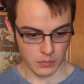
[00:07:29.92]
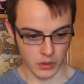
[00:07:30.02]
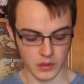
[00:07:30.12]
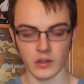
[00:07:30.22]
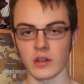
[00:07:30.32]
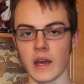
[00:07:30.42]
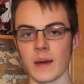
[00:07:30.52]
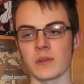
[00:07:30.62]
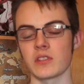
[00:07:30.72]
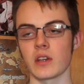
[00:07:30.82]
but on
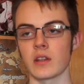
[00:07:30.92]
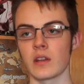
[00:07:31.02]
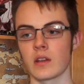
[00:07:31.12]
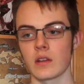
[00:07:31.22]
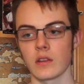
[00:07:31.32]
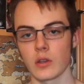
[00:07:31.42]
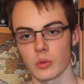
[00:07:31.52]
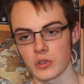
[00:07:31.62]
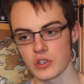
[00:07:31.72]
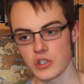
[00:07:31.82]
Amazon there
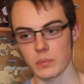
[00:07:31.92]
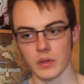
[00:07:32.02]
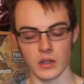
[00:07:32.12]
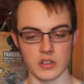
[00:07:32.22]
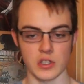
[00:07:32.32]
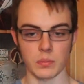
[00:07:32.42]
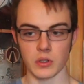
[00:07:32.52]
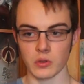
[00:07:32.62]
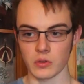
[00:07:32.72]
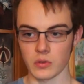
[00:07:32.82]
was
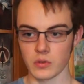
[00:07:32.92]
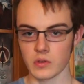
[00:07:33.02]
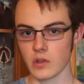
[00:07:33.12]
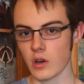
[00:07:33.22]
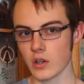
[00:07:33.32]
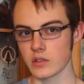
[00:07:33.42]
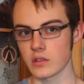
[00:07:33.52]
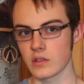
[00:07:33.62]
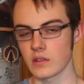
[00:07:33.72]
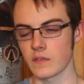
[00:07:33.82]
shipping cost,